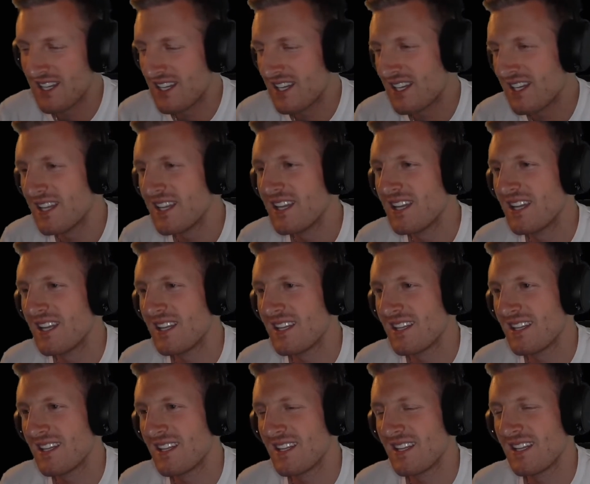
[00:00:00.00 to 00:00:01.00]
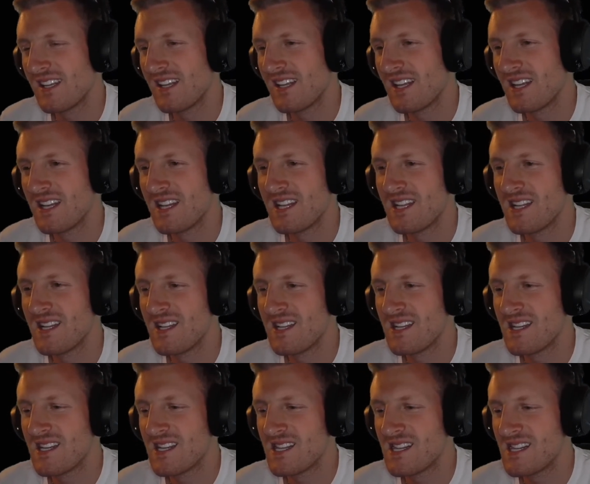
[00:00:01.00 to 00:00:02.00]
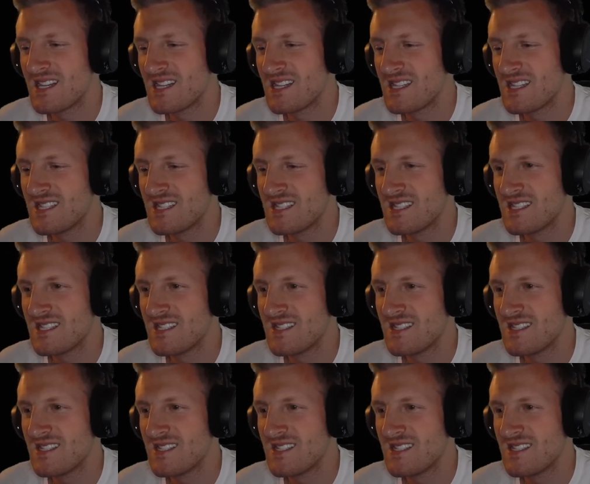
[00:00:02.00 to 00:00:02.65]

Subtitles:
Nobody speaks.